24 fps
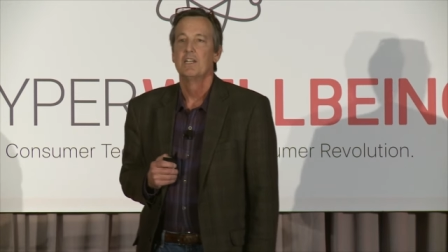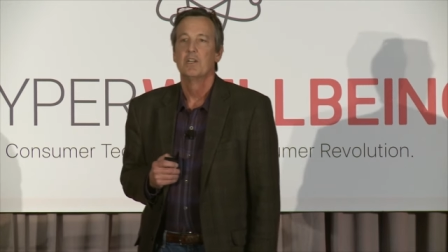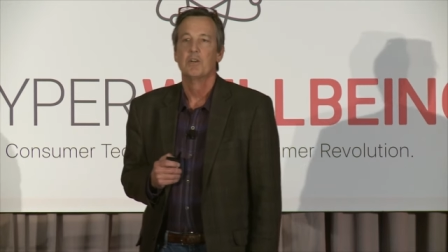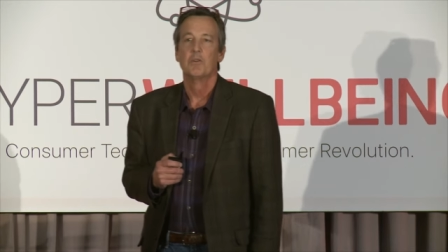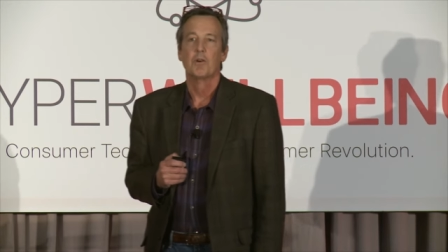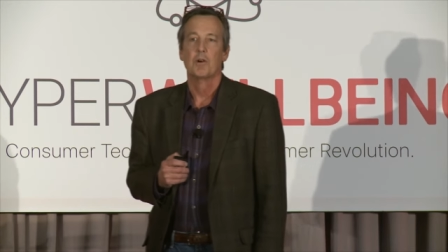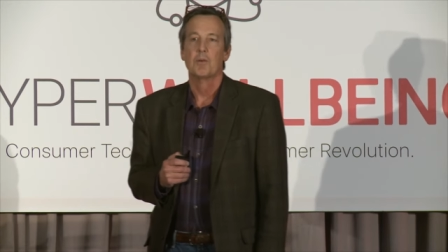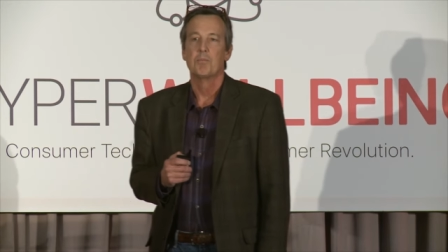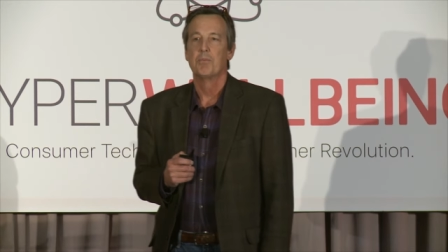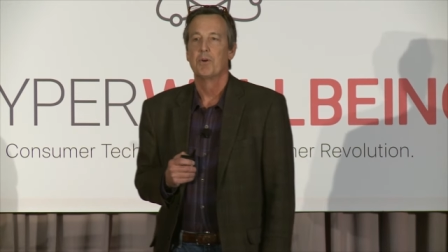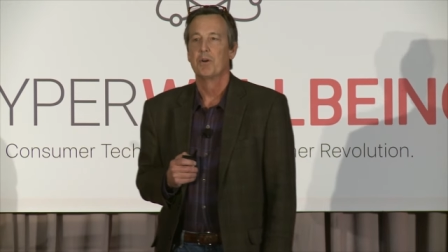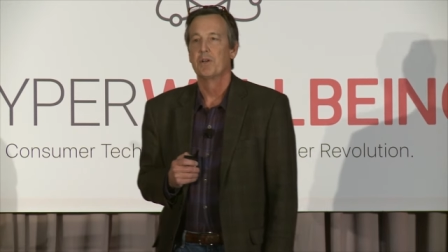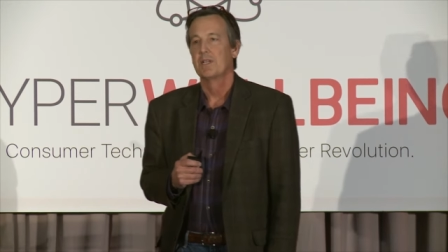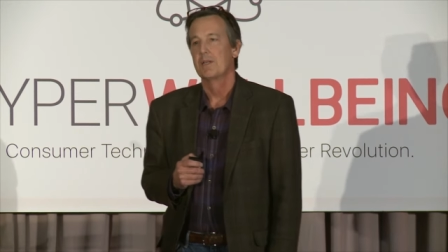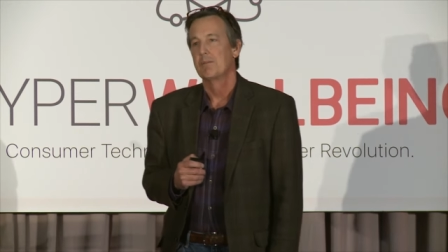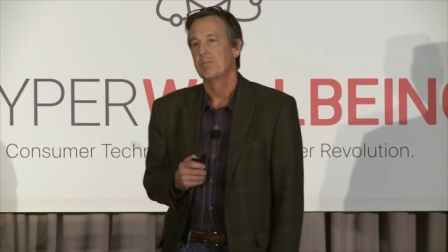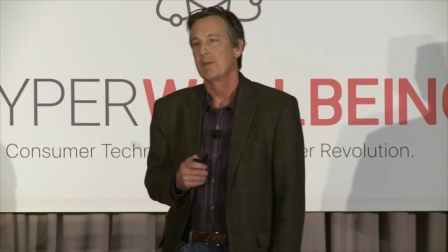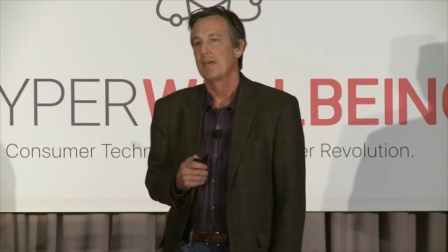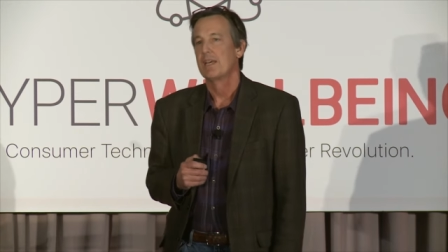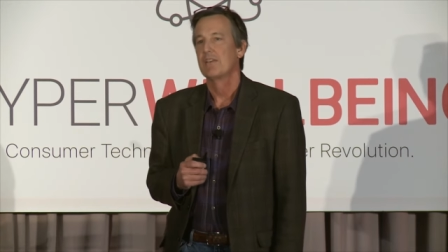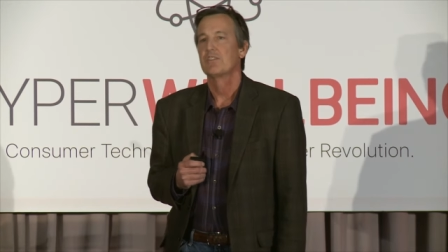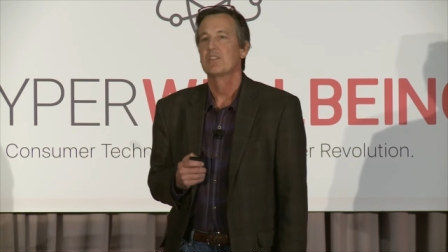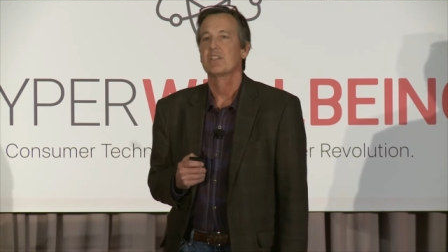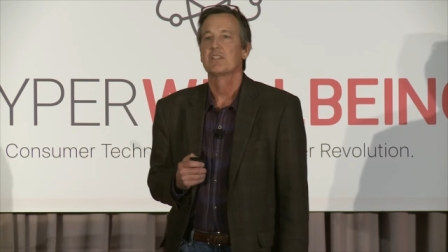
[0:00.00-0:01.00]
who are putting
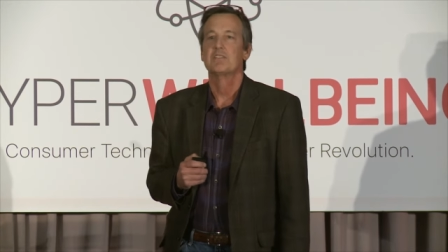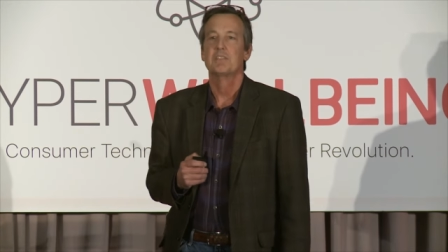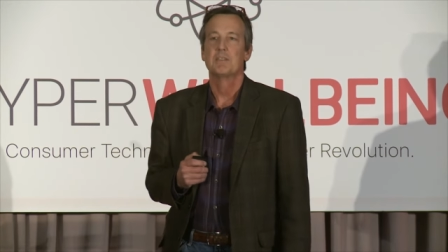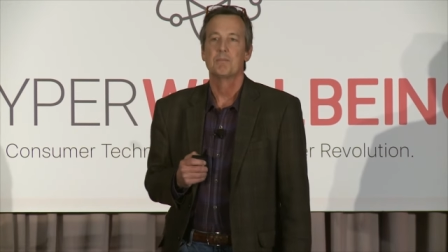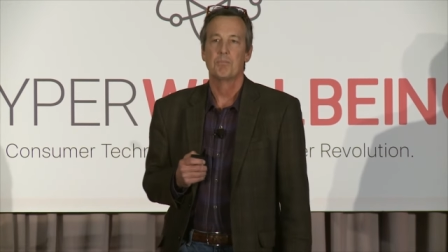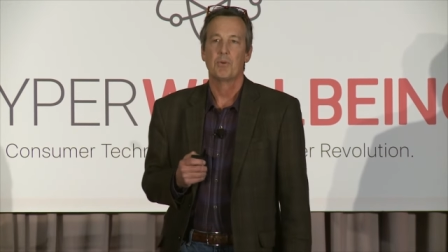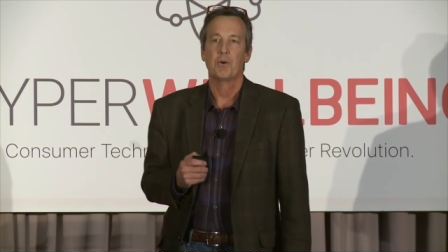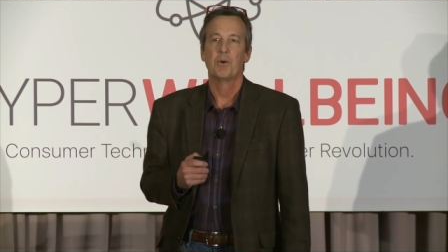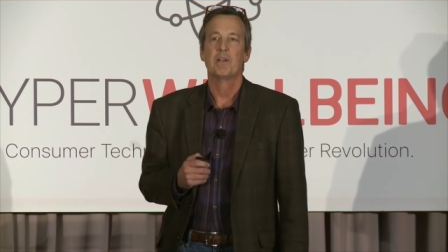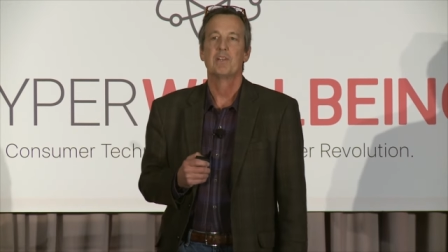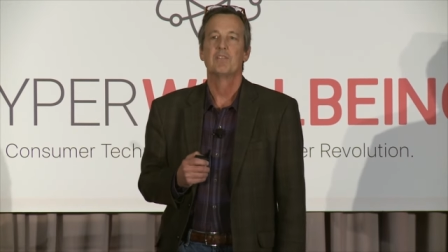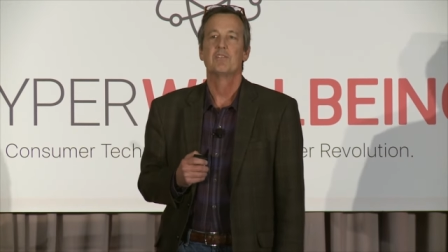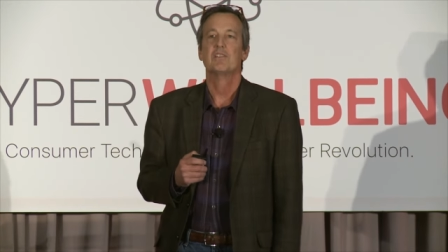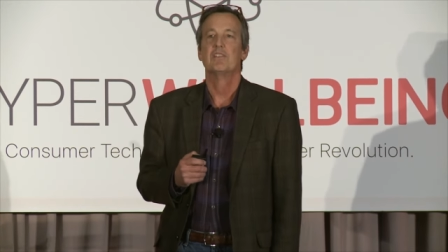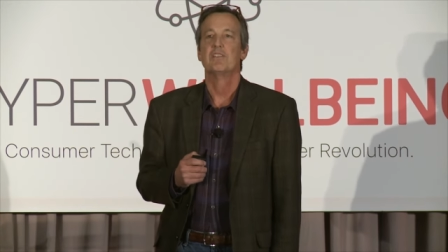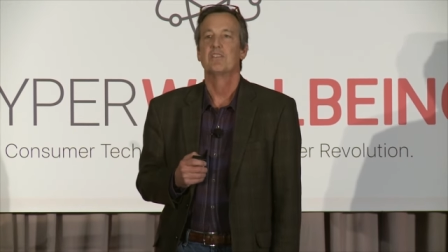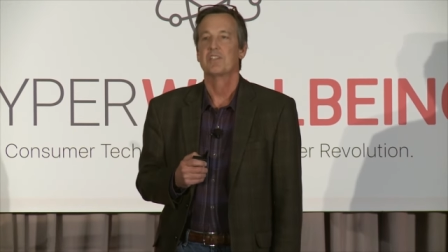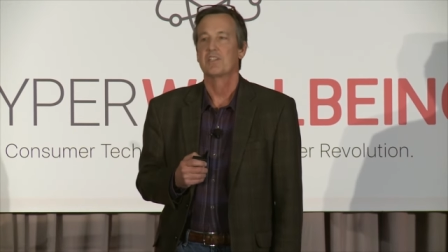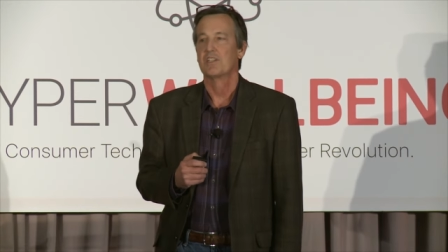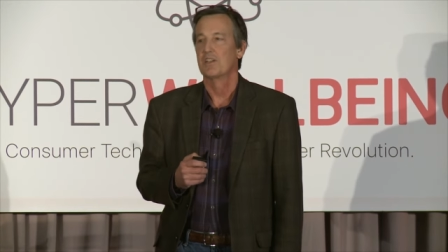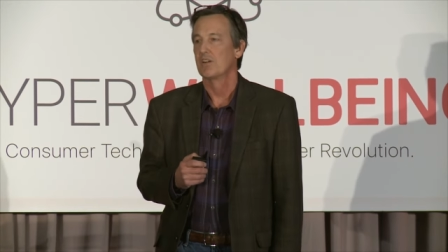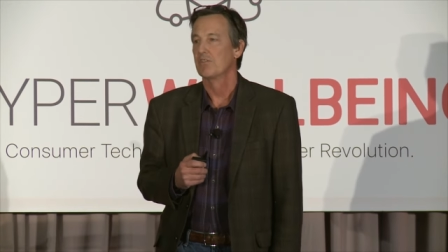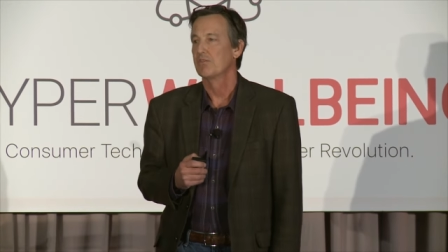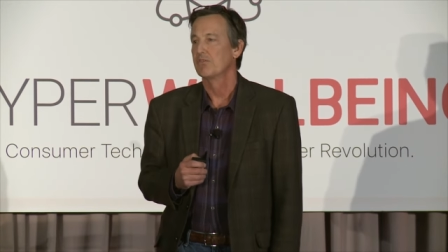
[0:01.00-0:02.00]
basically
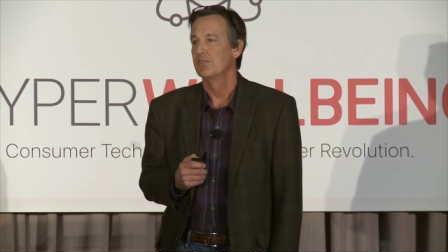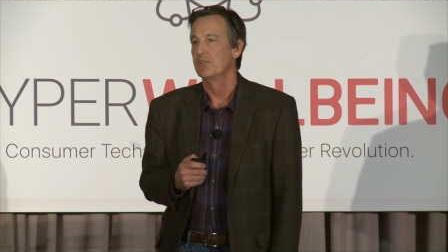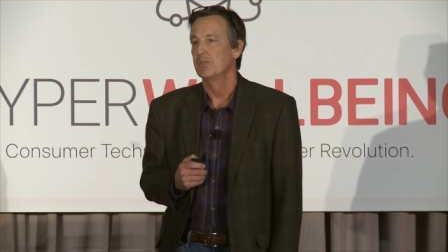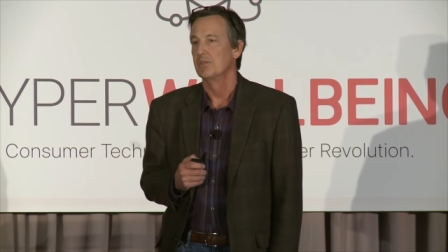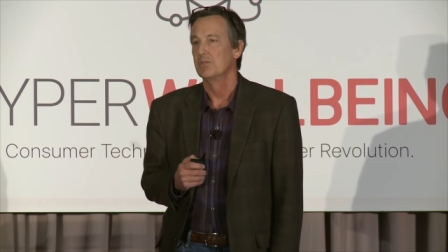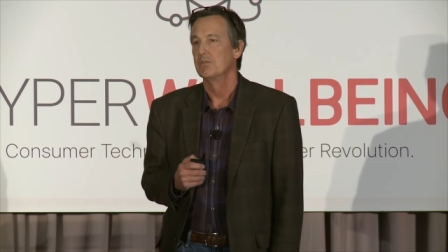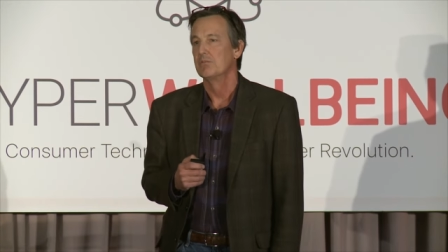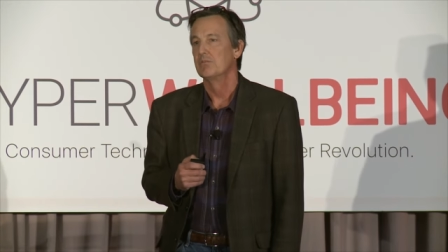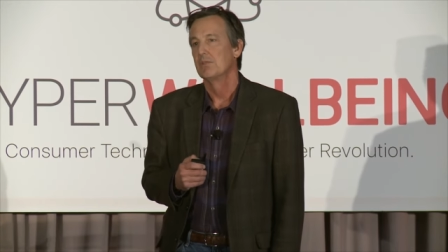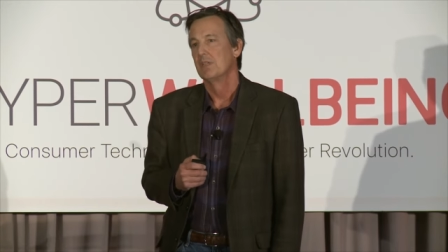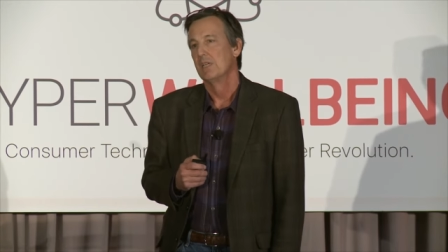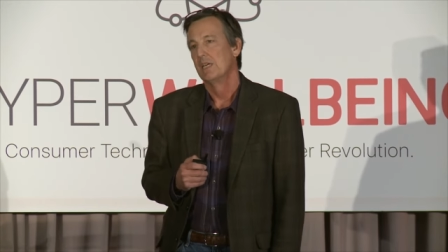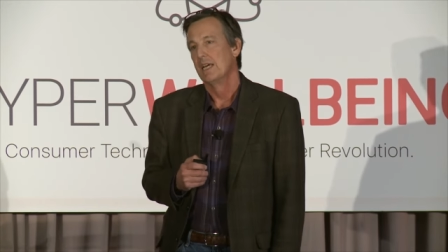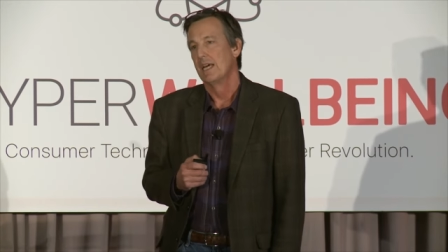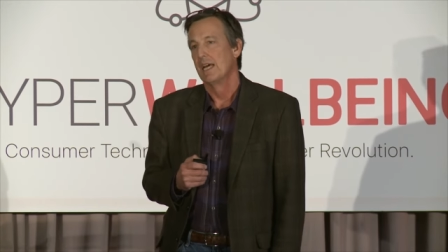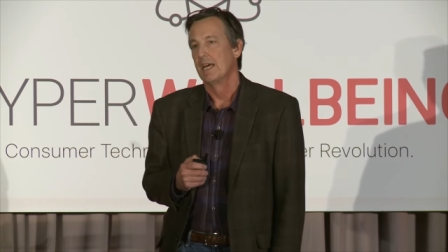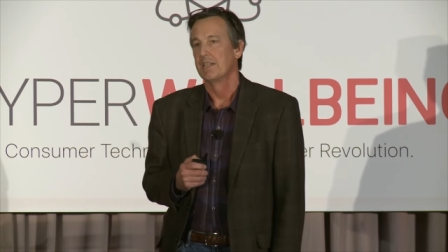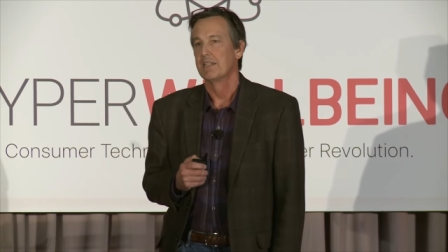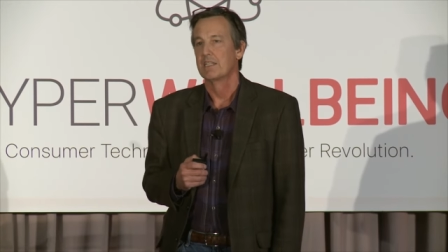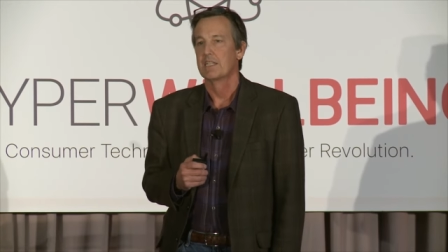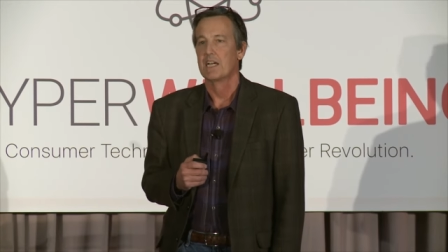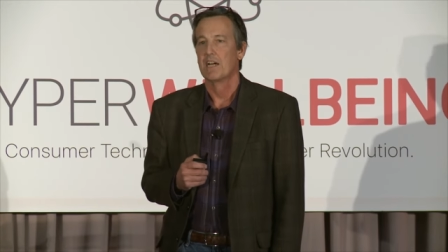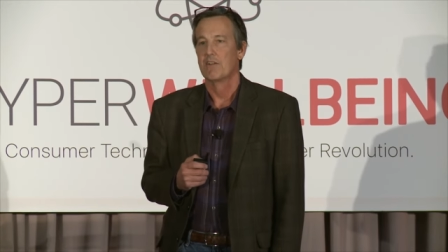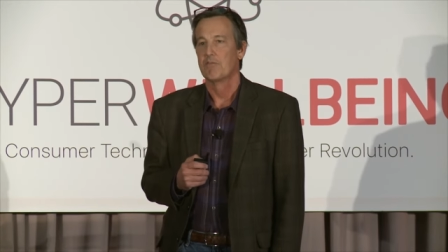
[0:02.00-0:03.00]
poisons in our food,
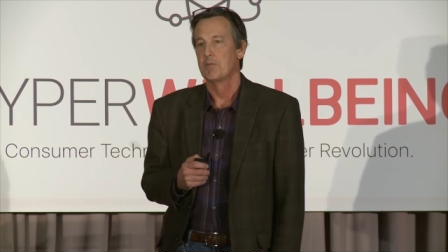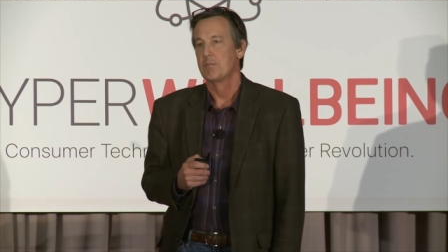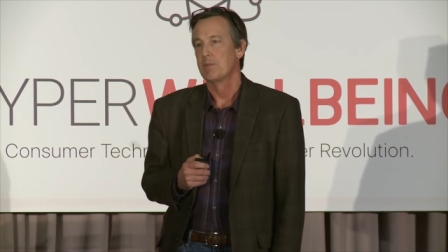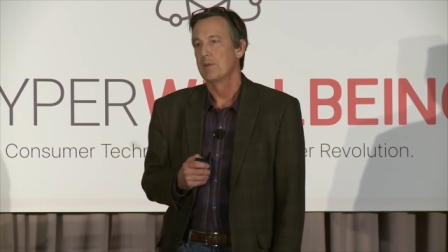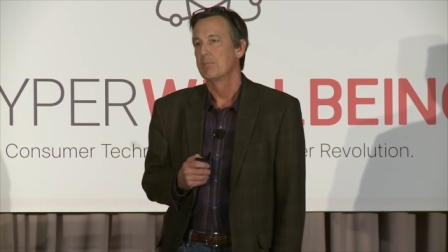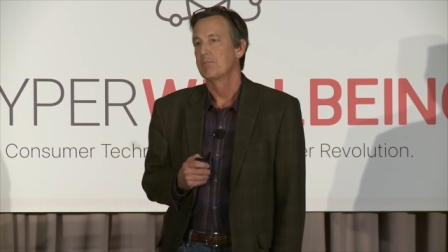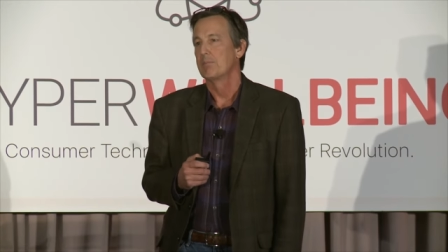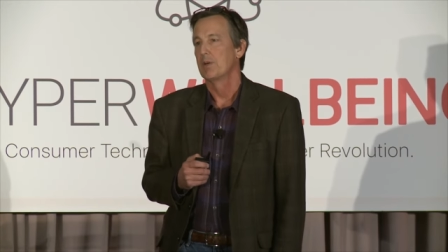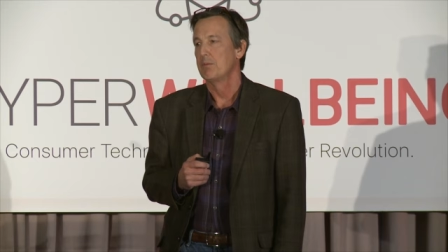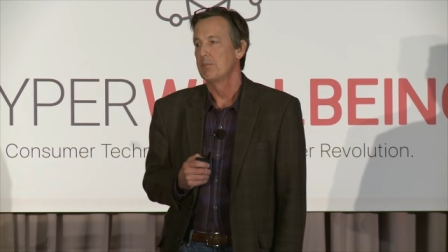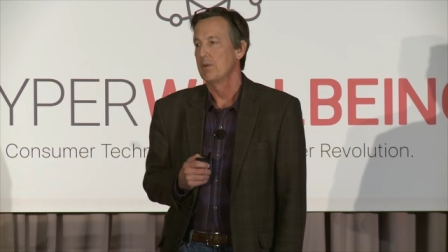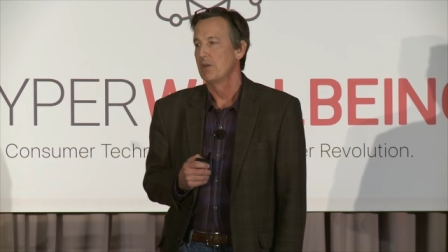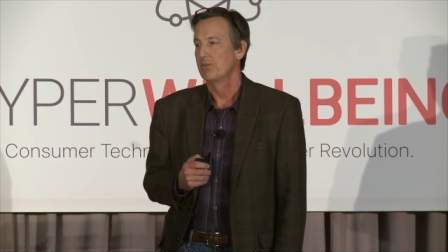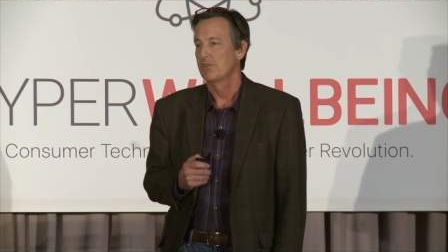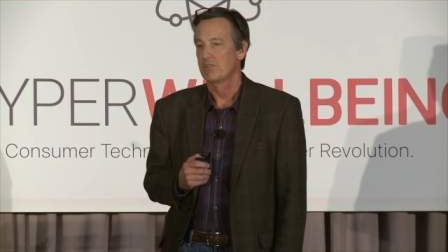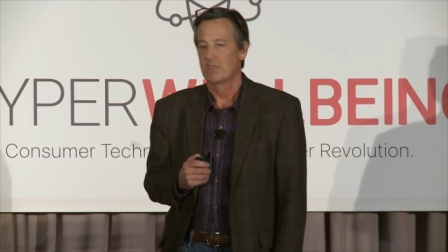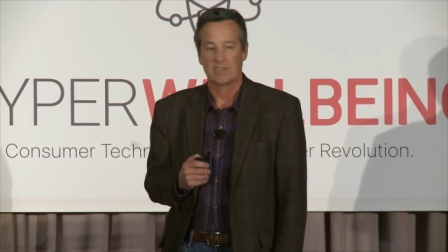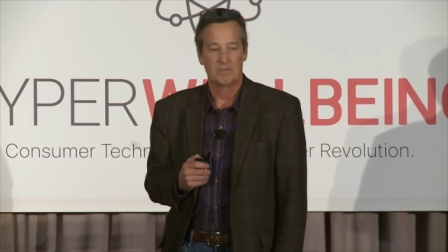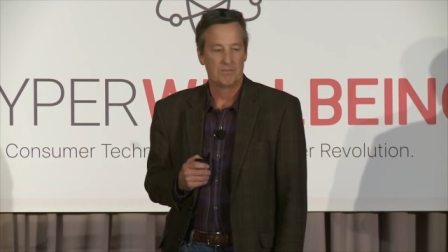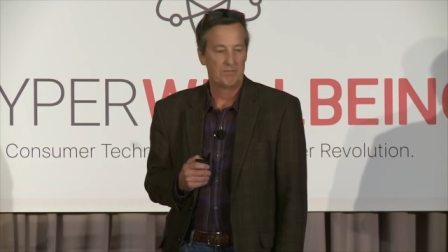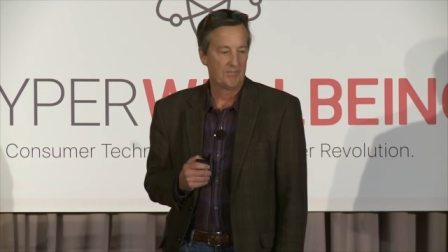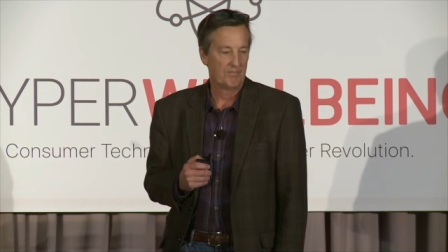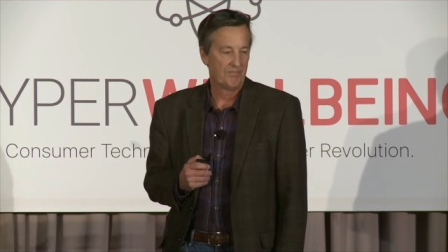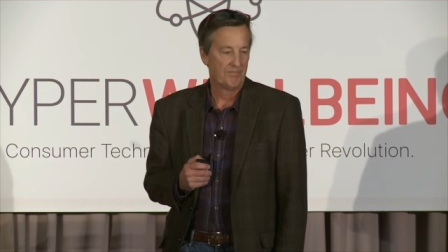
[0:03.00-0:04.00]
and the government promotes it.